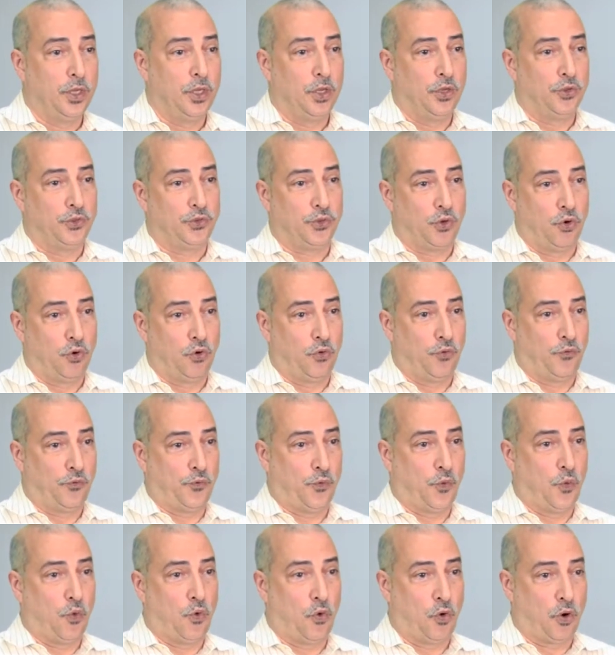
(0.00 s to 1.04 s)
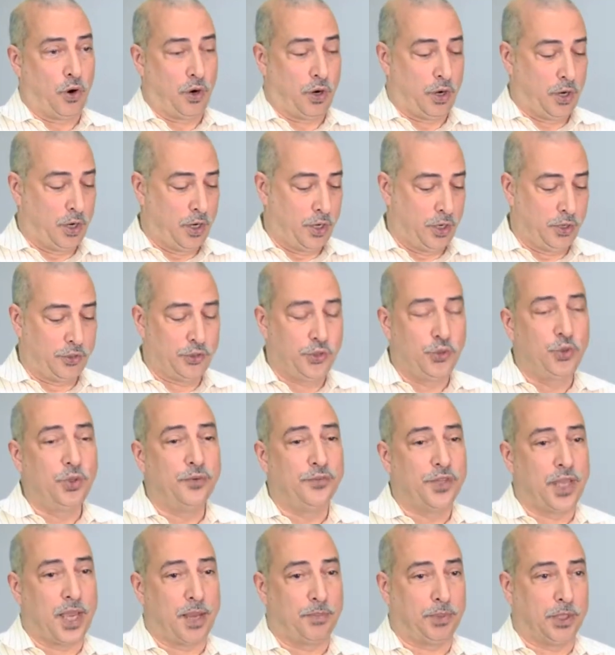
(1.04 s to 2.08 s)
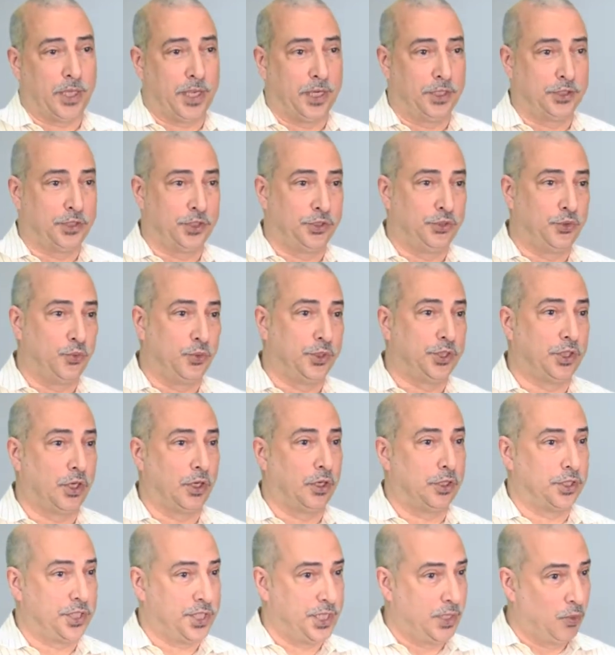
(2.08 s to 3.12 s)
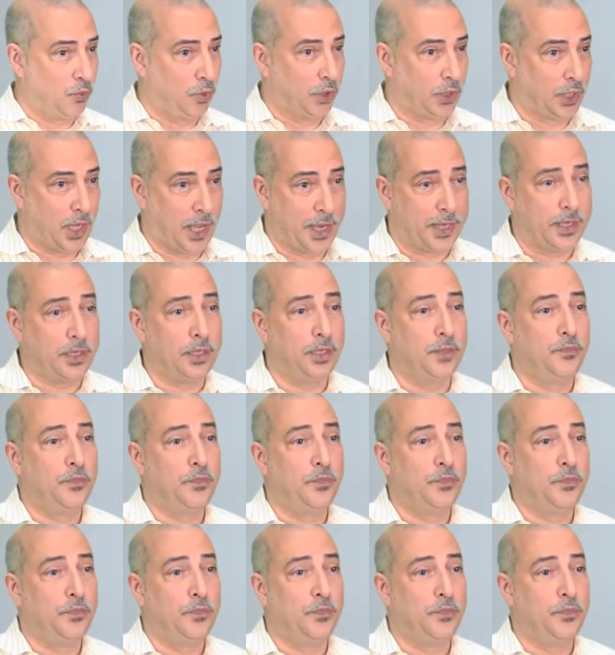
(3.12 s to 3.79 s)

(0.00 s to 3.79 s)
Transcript: So for 2 of the applications, which are SQL-like,